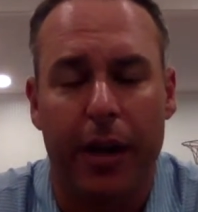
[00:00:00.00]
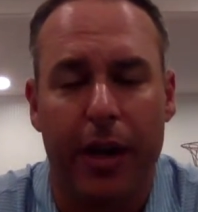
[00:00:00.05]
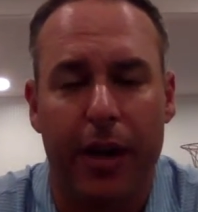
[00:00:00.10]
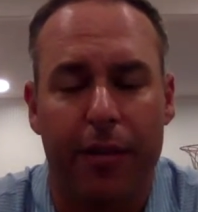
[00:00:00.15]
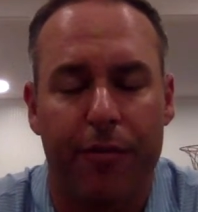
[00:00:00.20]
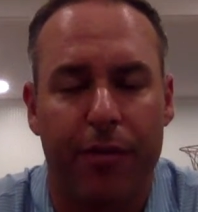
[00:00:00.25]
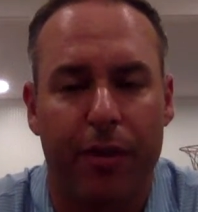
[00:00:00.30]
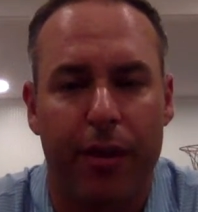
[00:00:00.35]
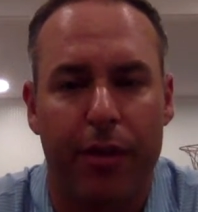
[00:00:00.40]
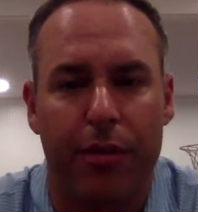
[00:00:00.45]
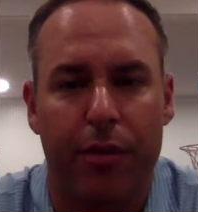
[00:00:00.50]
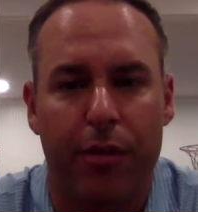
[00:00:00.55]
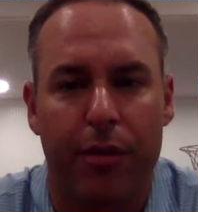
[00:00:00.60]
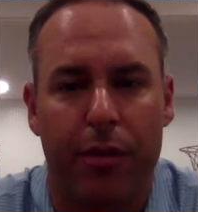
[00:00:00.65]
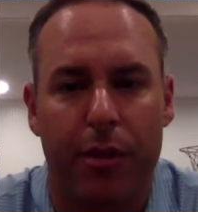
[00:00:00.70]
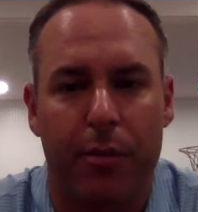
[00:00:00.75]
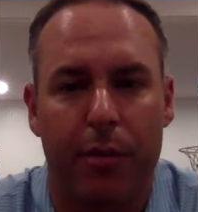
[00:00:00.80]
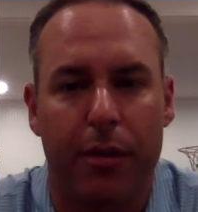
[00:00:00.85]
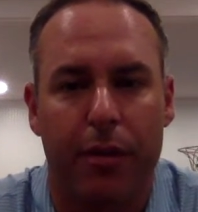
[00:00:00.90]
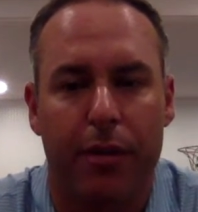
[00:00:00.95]
Hey, if I throw
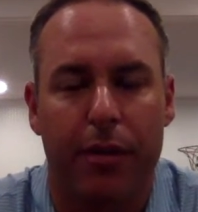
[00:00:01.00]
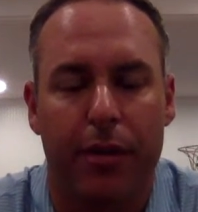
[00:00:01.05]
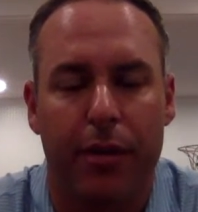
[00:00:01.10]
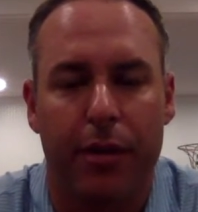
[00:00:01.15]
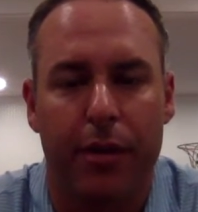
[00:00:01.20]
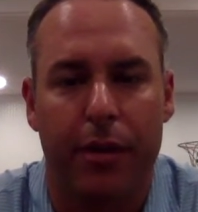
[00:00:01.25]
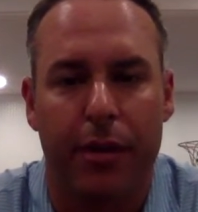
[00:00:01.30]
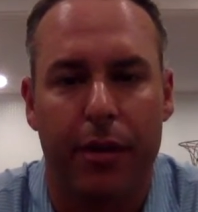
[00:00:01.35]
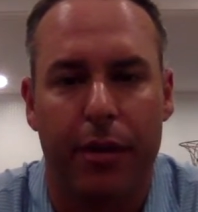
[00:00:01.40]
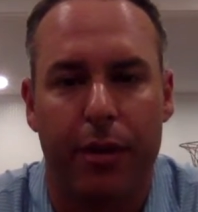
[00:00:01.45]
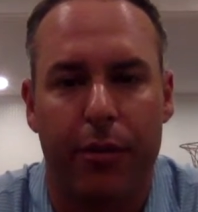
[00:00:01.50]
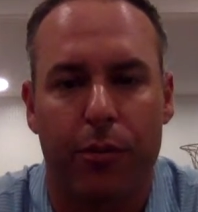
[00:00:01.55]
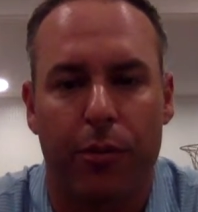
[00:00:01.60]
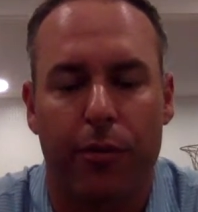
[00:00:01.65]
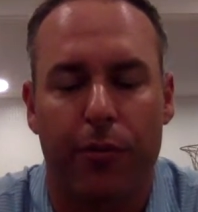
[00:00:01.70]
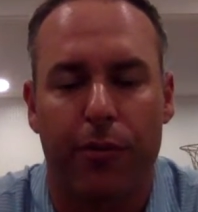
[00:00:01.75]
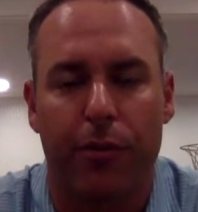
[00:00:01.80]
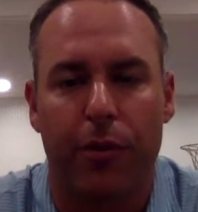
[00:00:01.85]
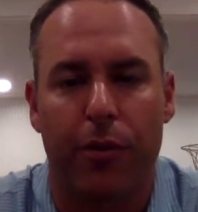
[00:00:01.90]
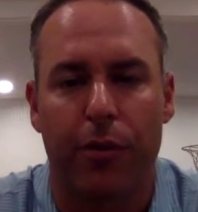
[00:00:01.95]
them a
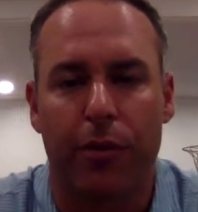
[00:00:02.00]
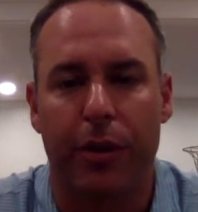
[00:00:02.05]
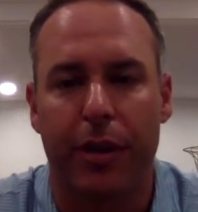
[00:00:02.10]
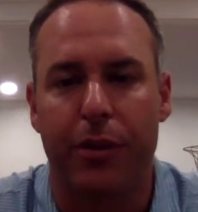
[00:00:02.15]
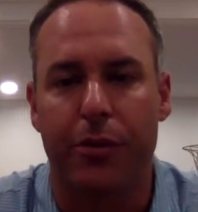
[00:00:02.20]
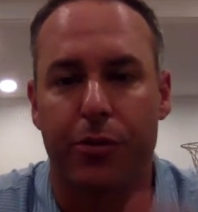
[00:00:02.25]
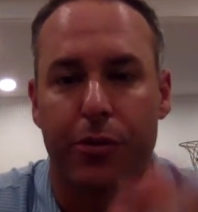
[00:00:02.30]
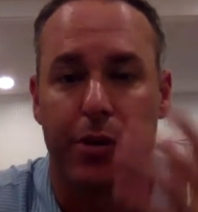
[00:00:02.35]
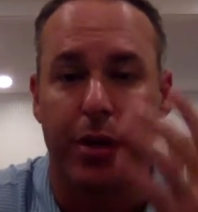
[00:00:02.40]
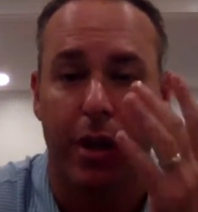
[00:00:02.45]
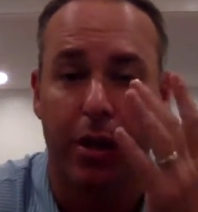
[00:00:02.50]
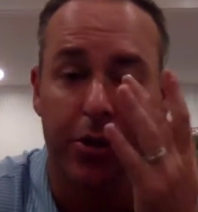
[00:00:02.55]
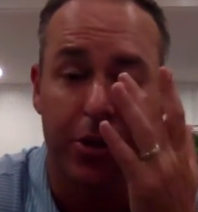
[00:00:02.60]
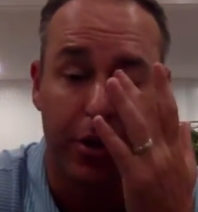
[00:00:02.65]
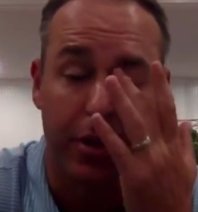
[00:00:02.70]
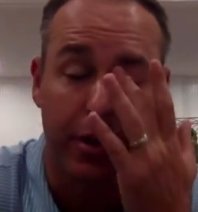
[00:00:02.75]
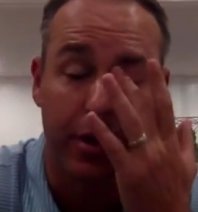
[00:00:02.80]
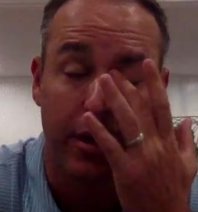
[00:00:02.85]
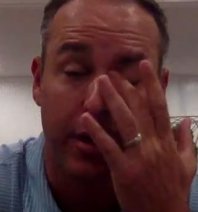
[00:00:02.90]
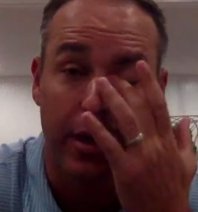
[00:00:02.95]
referral, an
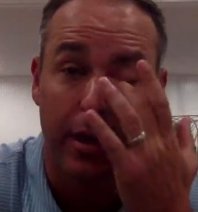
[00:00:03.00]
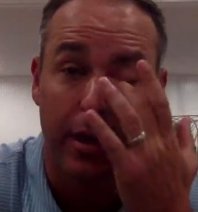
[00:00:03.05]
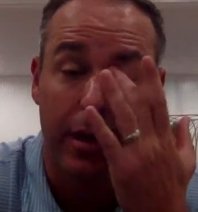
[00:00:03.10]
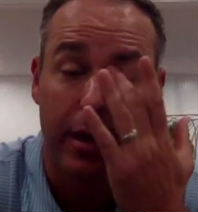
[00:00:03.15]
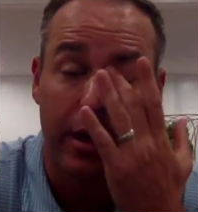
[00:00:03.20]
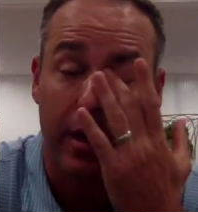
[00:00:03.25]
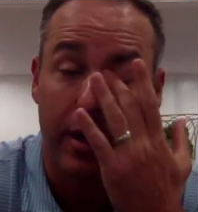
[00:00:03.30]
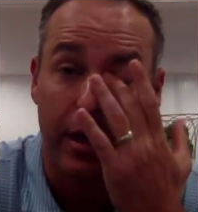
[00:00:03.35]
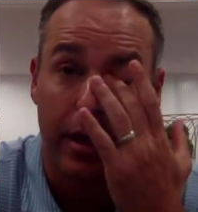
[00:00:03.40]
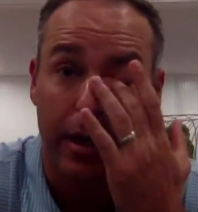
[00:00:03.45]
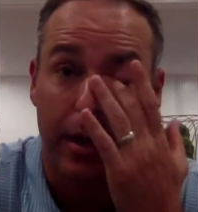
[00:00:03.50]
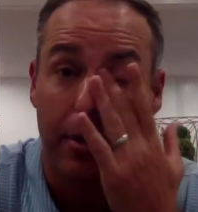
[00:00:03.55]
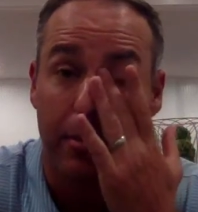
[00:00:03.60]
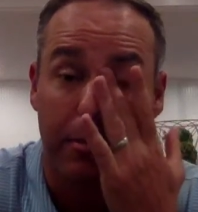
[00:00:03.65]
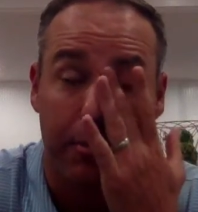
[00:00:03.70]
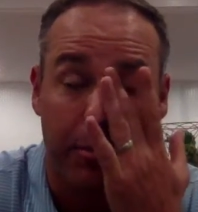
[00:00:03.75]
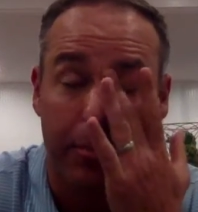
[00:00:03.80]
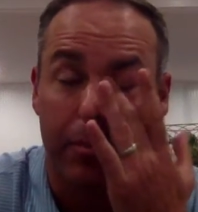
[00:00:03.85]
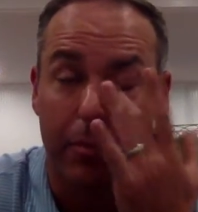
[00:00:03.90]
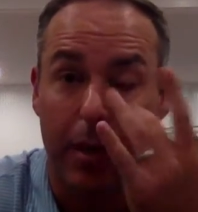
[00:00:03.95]
introduction,
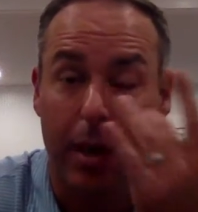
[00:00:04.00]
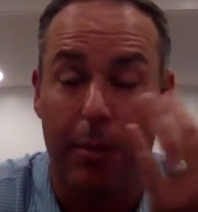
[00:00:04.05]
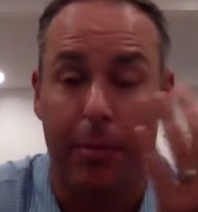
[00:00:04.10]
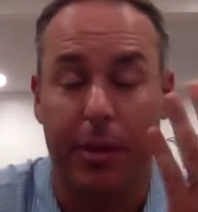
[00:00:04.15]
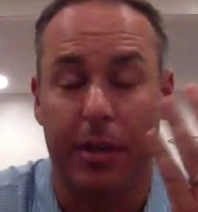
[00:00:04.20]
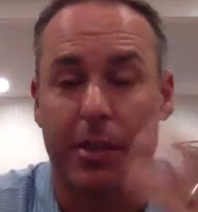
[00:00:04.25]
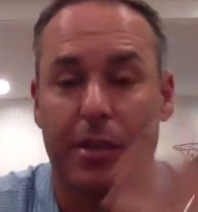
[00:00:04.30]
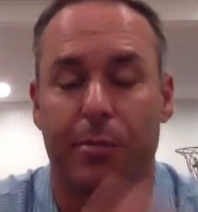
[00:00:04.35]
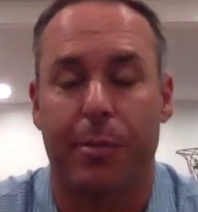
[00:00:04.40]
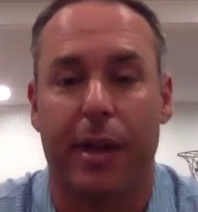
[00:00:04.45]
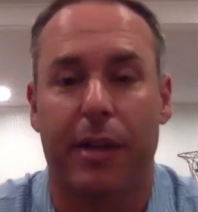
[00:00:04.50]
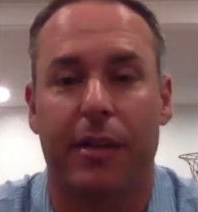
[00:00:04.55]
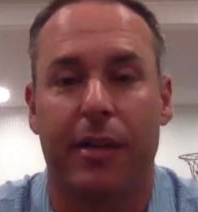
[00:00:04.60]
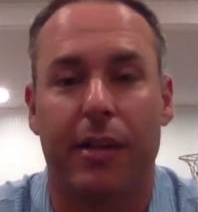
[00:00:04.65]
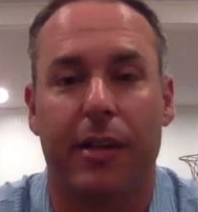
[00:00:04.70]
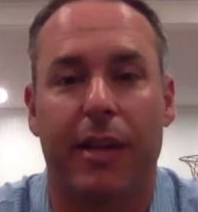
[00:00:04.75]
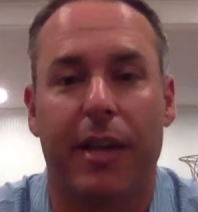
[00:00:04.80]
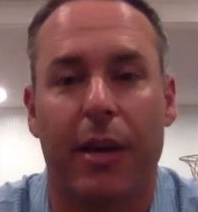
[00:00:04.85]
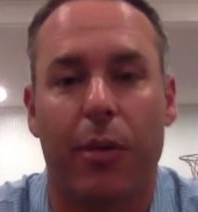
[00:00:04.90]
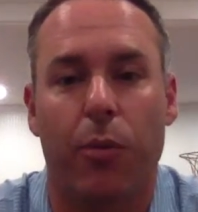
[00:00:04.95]
I'm expecting
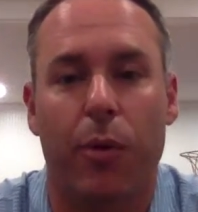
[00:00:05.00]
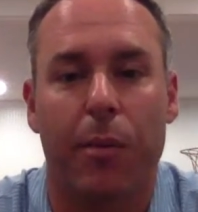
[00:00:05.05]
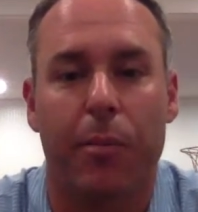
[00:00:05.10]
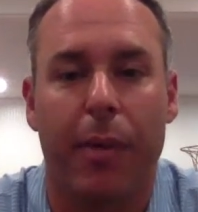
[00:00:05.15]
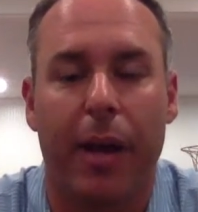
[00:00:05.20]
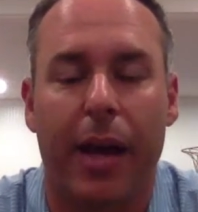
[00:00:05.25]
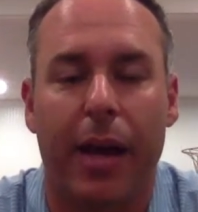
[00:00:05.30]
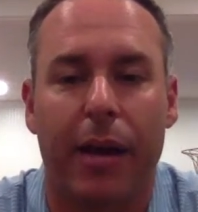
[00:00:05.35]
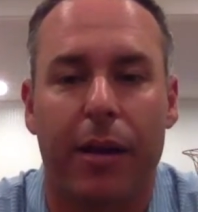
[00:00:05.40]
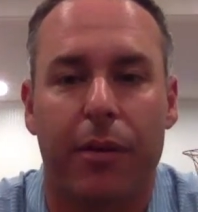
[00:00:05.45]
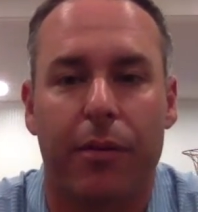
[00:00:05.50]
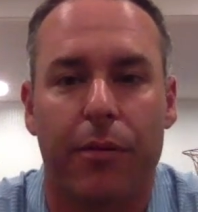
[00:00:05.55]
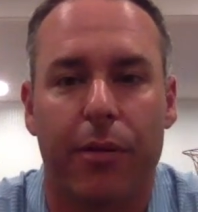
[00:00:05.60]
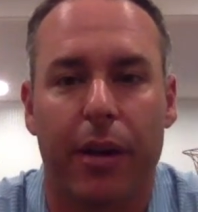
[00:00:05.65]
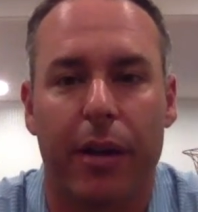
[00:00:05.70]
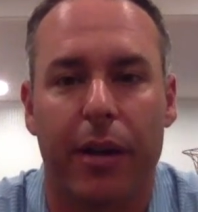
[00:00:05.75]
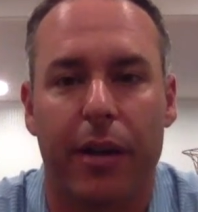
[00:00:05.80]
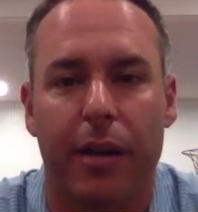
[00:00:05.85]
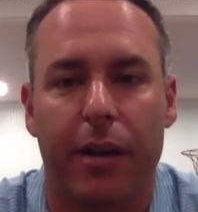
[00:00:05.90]
to get one back, right?